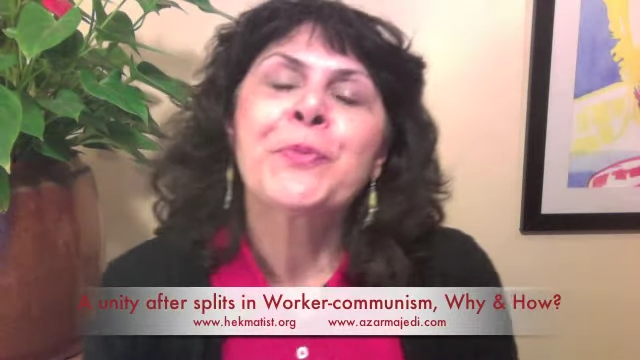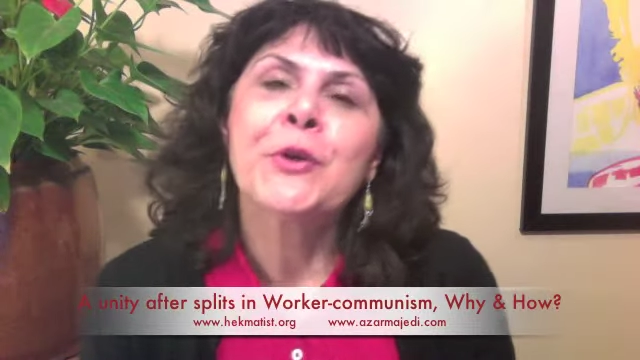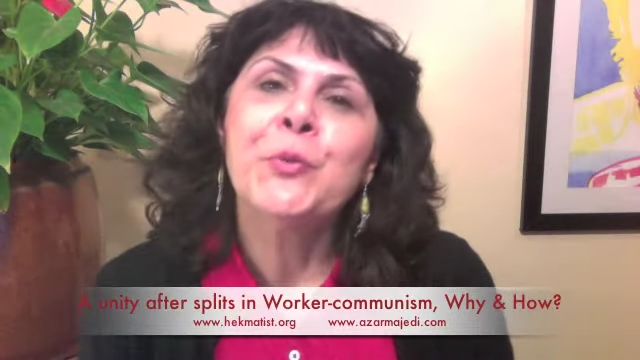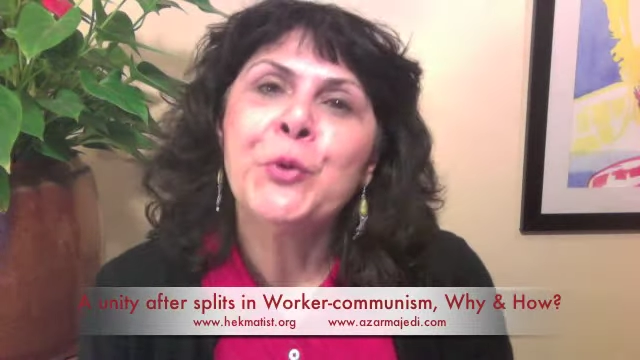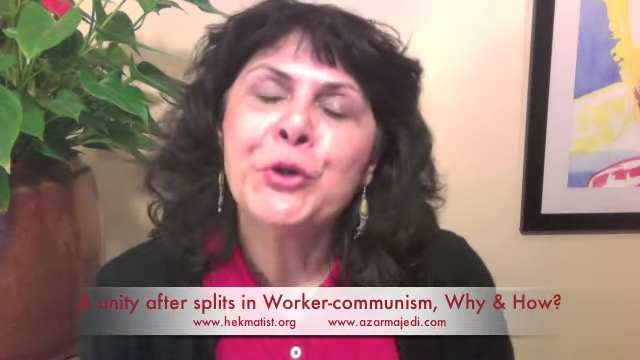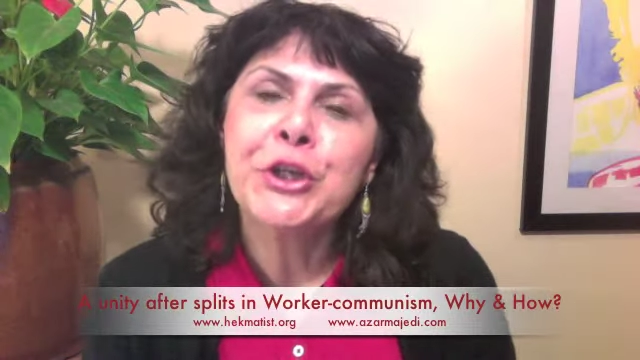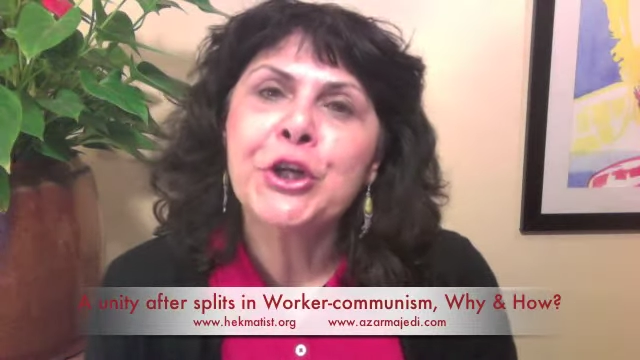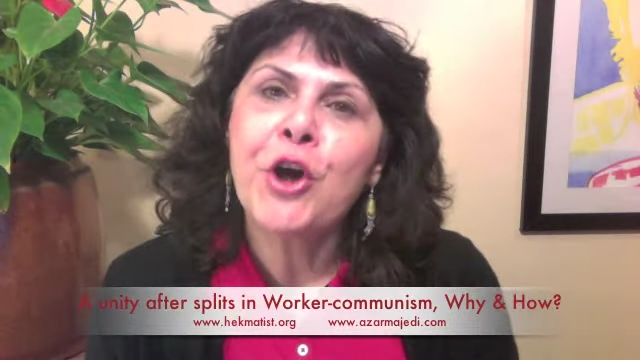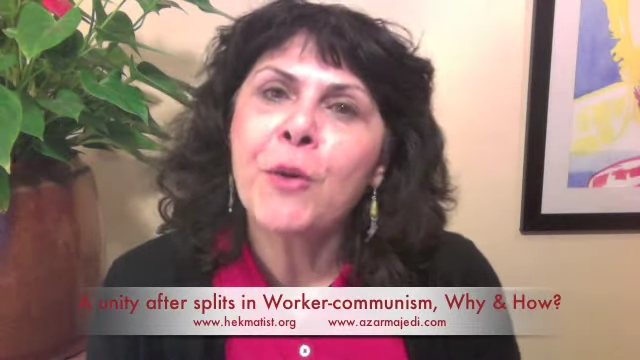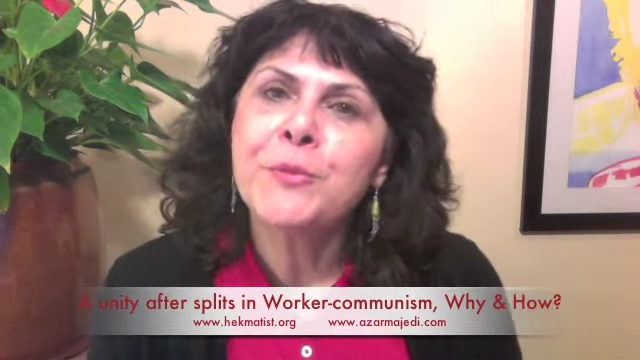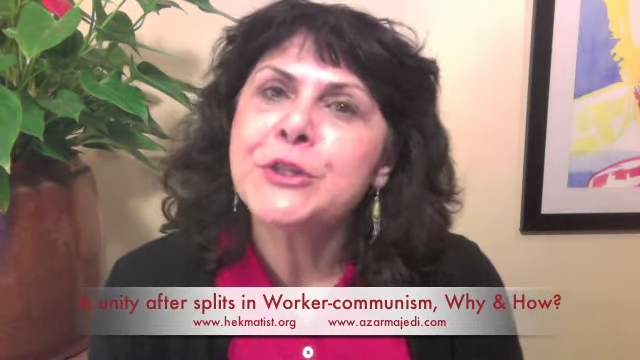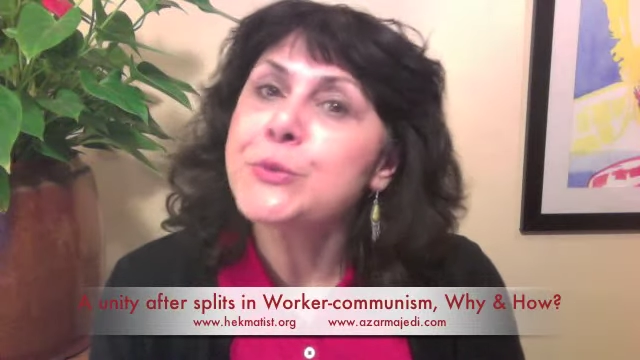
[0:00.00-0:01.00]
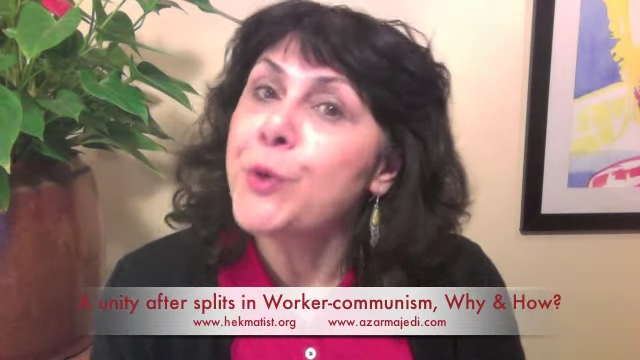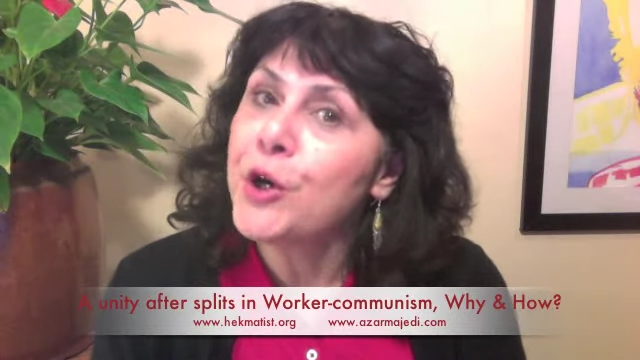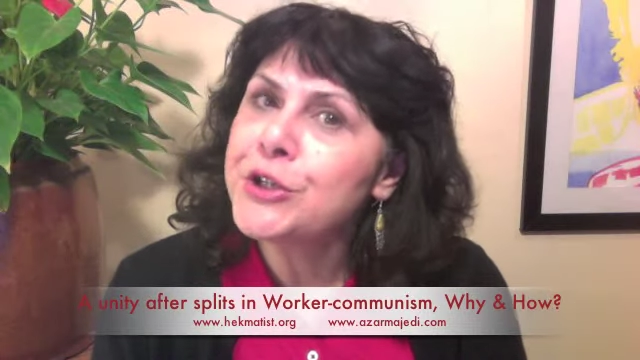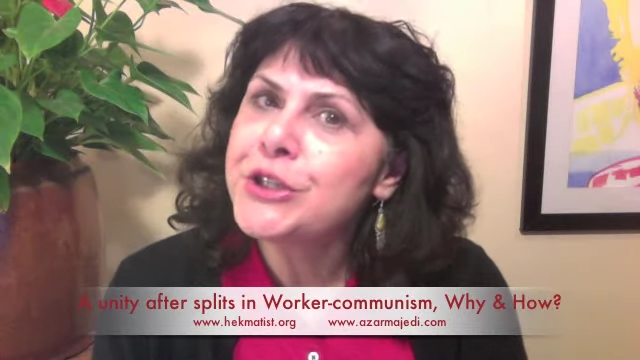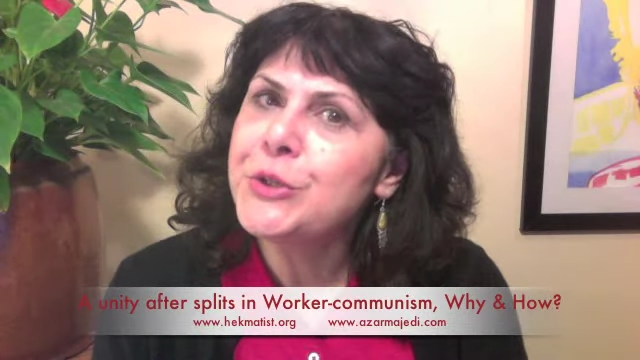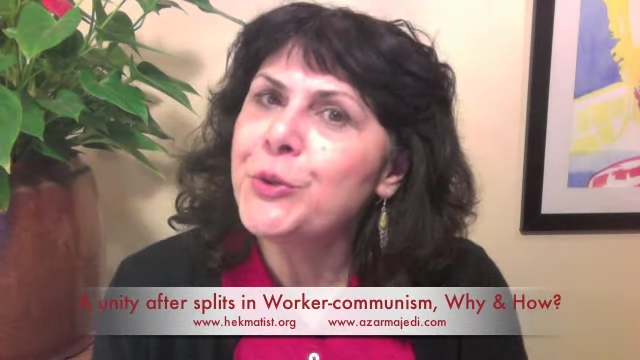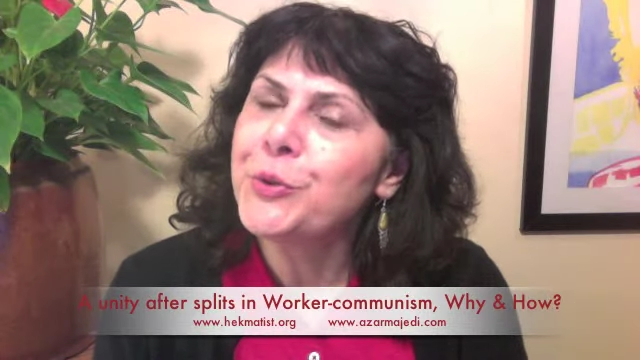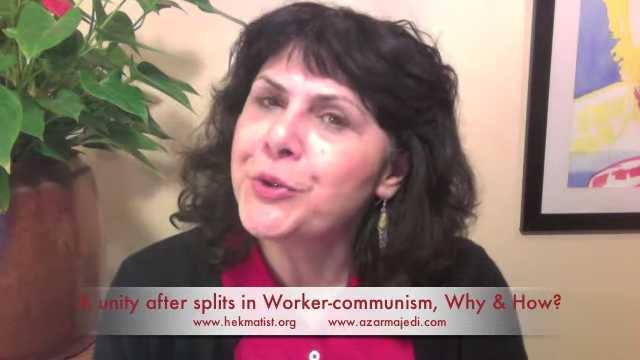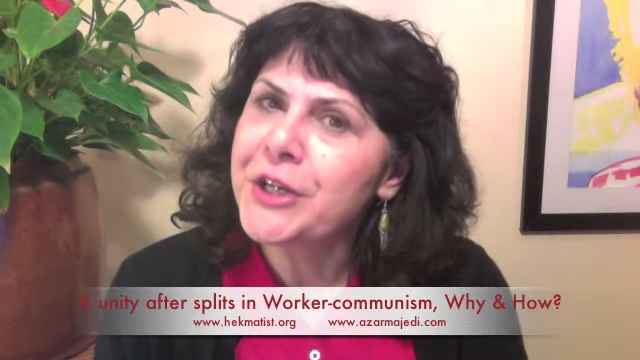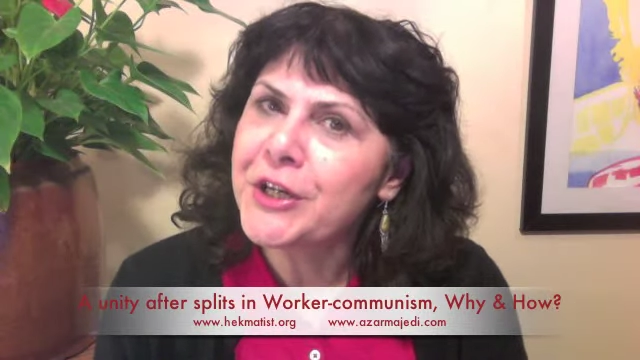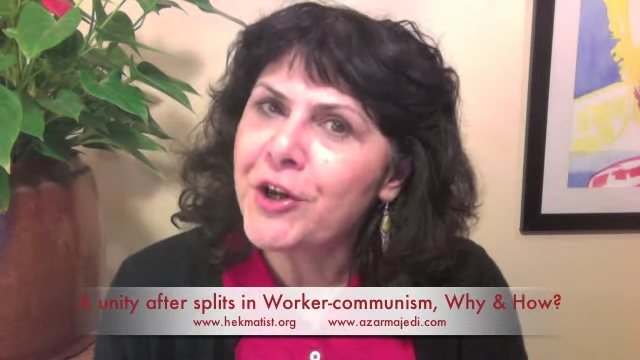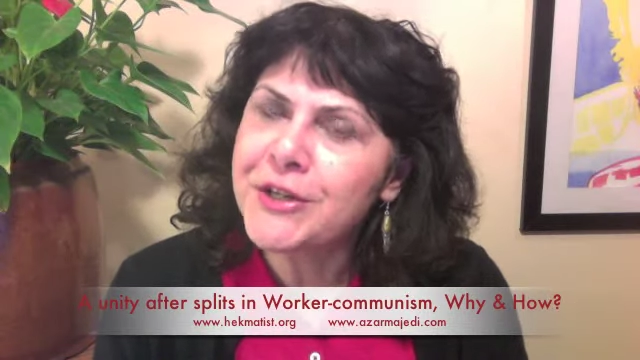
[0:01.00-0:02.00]
worker communist party or
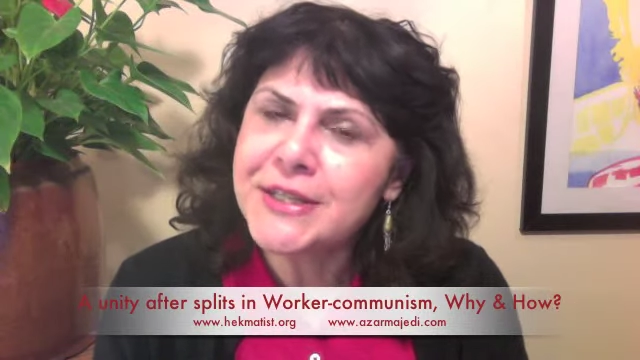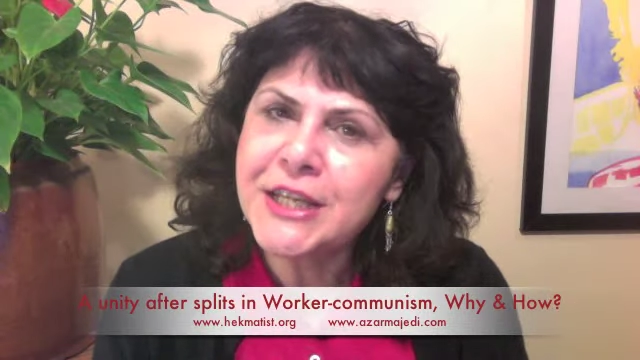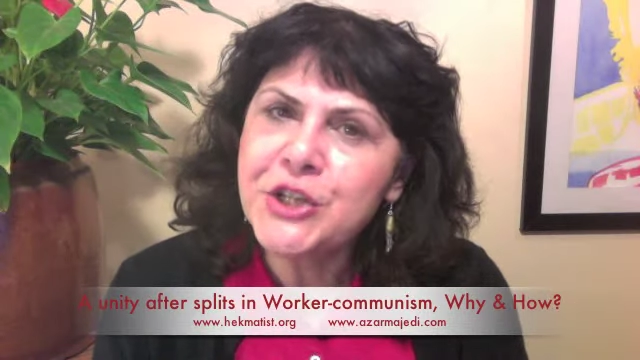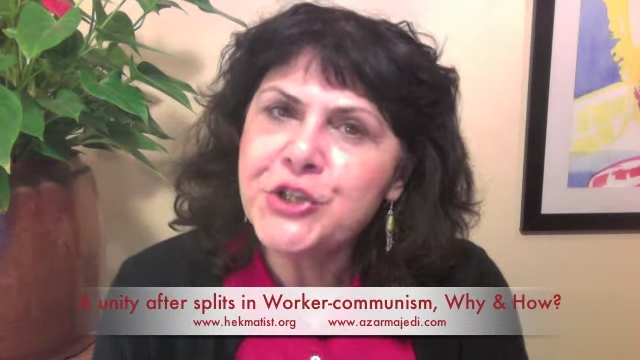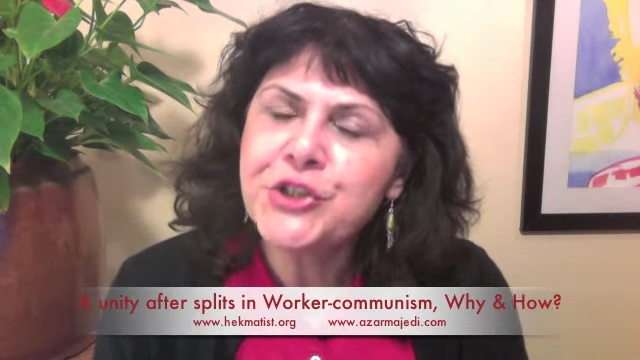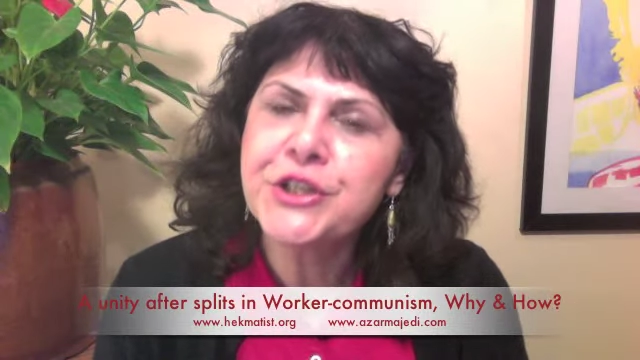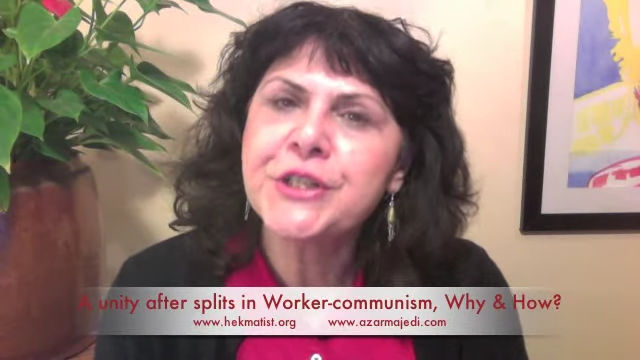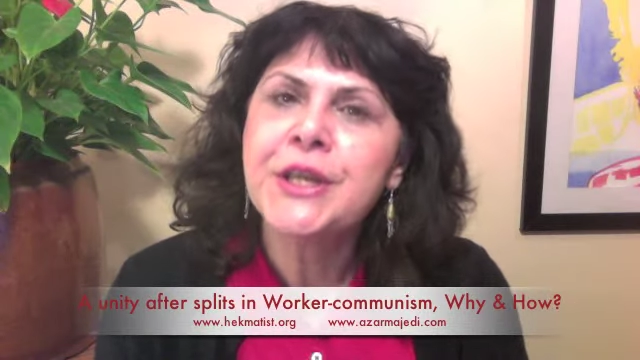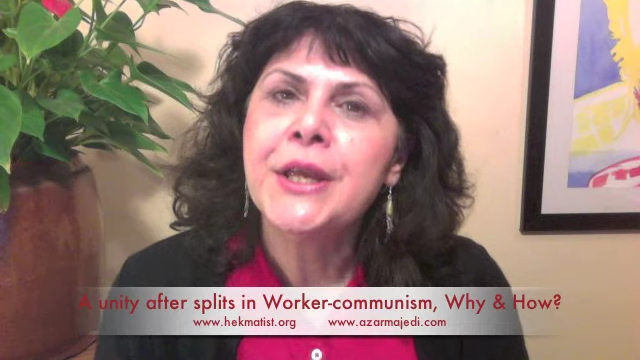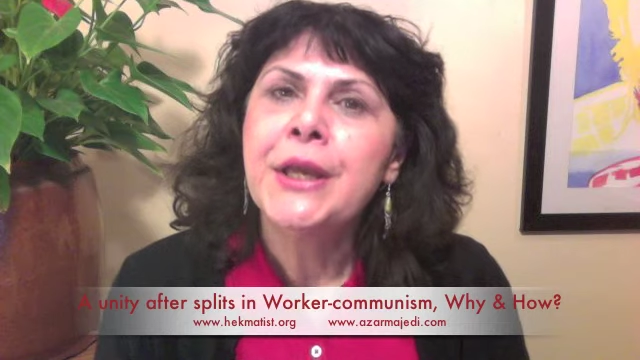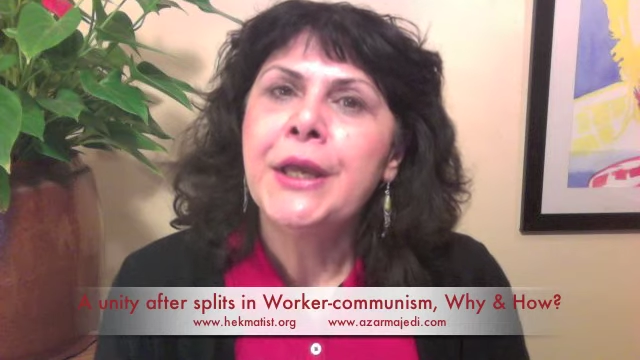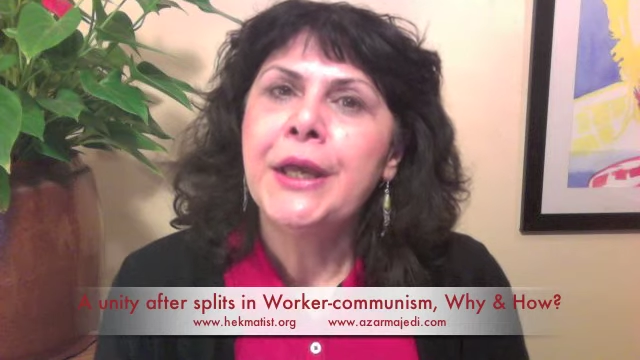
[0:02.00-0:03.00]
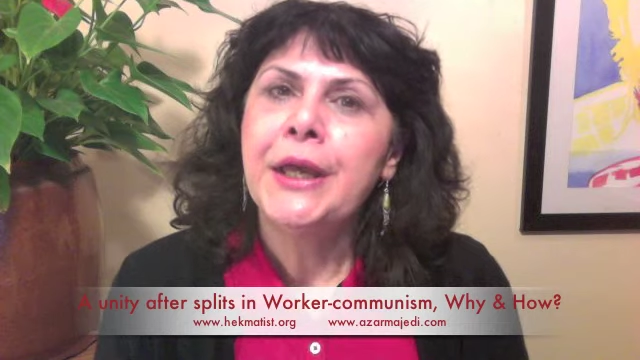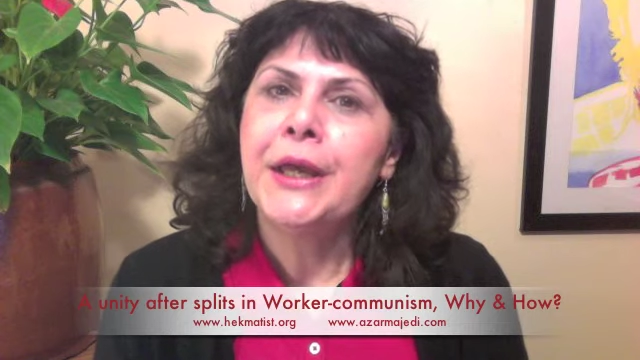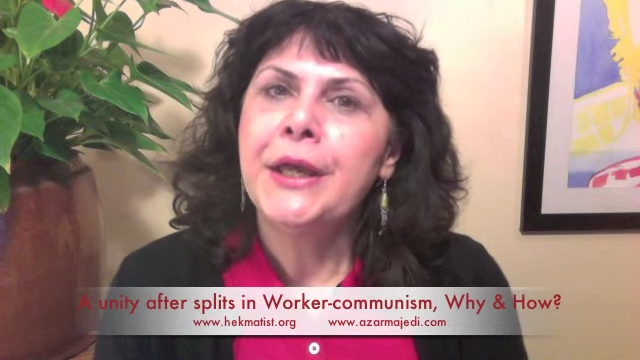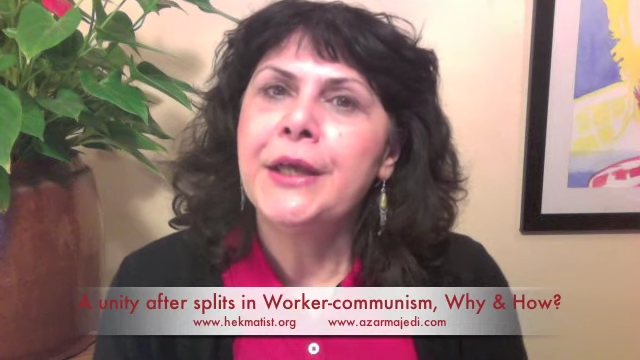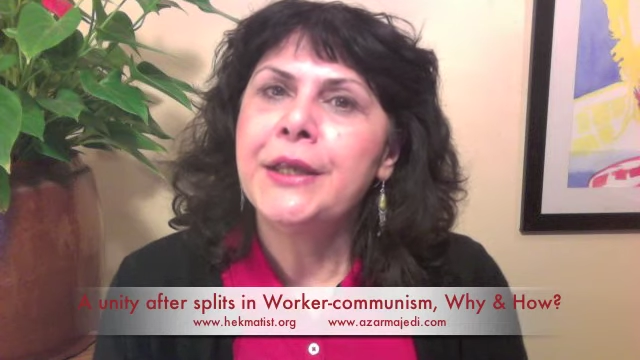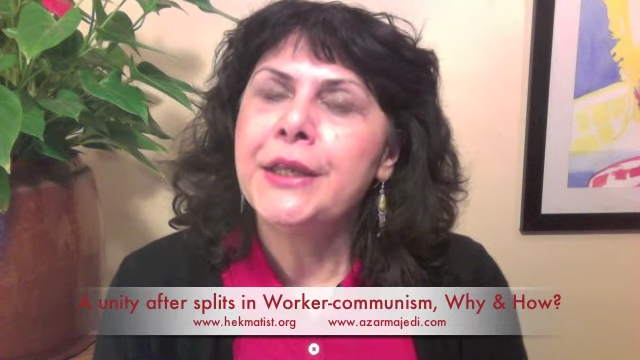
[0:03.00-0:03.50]
organization uh,